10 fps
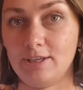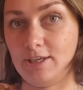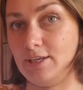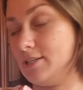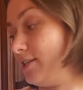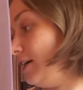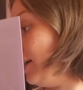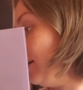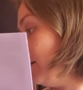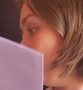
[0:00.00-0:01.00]
Here's
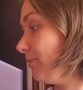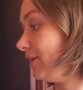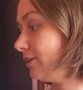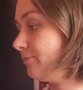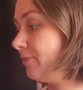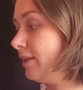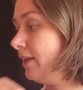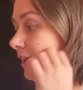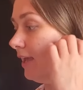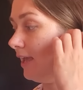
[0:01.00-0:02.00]
a pattern,
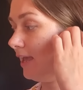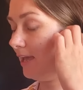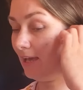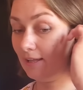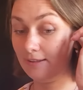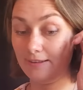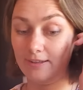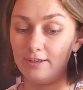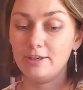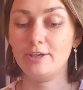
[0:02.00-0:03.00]

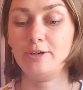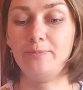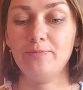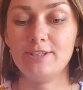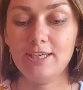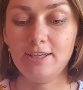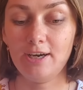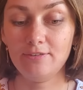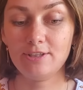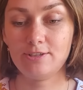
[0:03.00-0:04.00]
and then
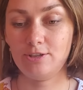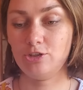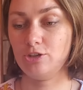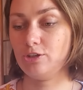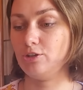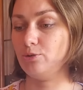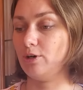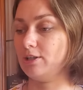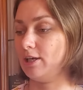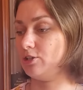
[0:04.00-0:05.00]
after stitching you
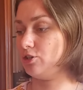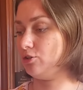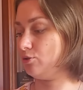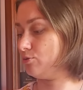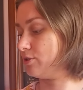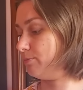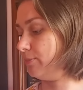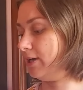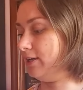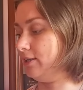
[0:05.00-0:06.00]
attach it to the
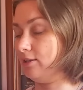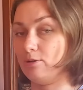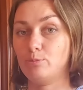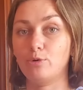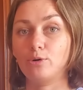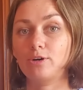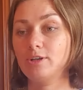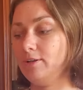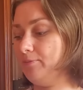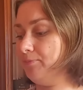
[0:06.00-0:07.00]
main board,